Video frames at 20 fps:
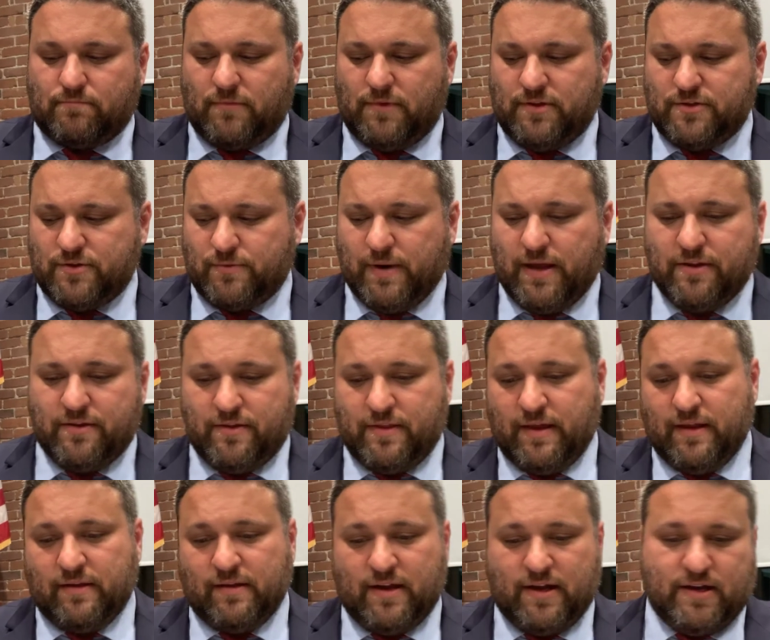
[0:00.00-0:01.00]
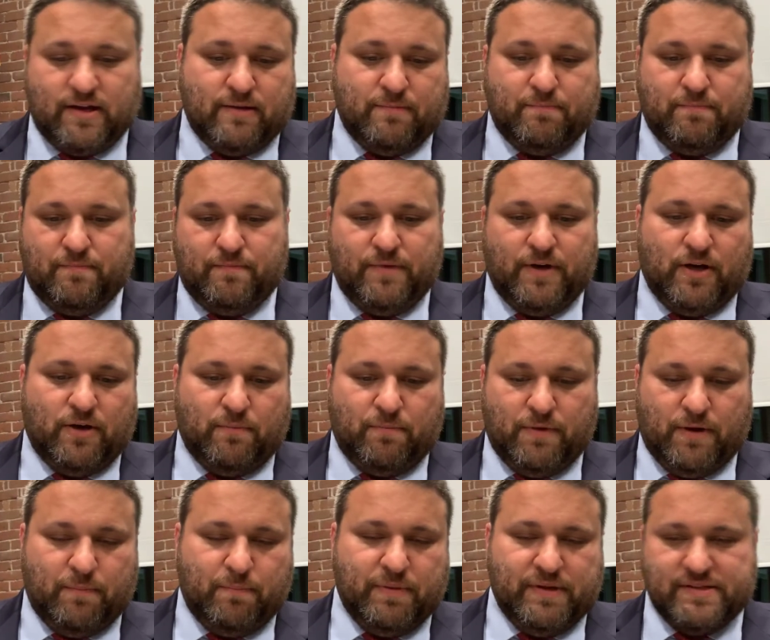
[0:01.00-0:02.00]
so rather than like a
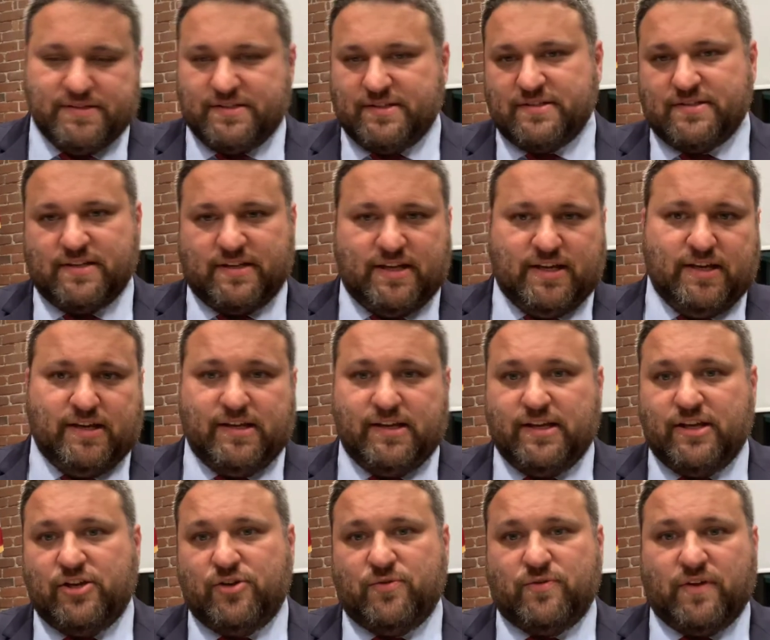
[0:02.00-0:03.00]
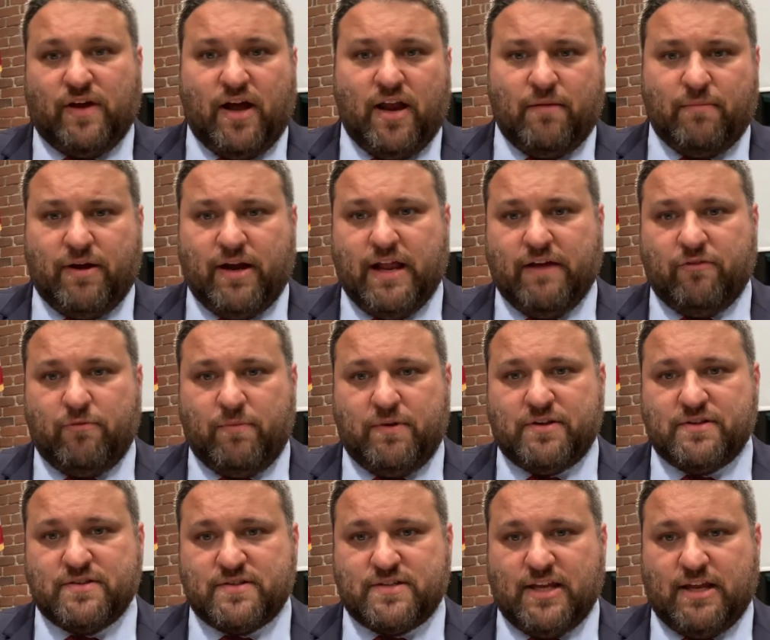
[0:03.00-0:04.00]
business that continues on, it might have a
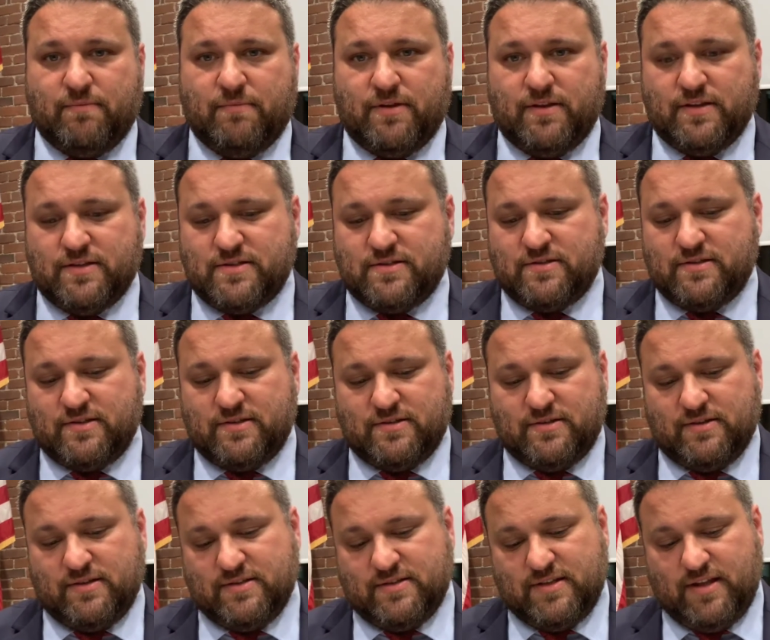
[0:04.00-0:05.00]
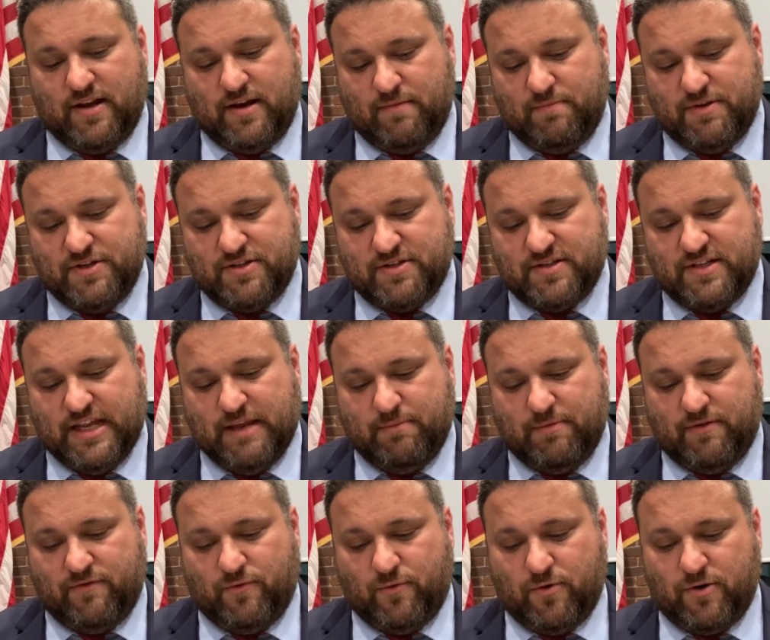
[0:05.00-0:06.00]
mission statement. This is instead a mission
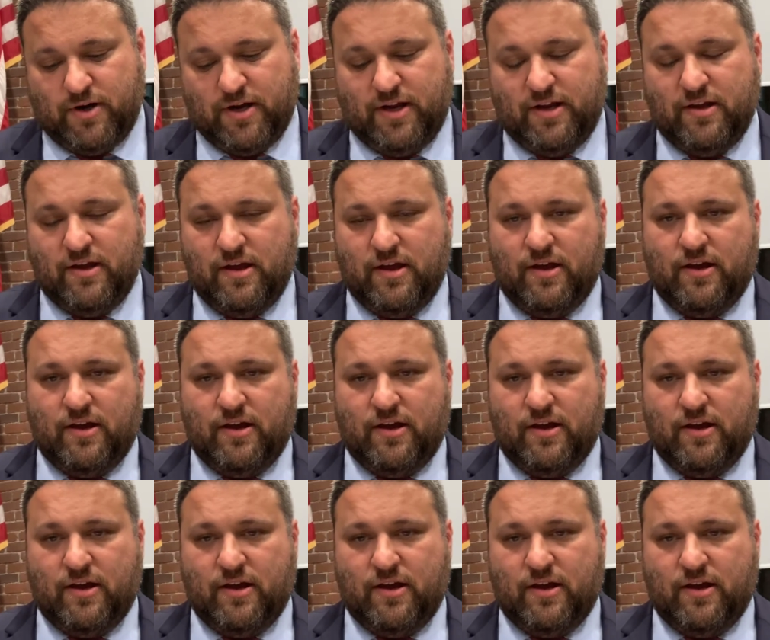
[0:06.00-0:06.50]
statement for a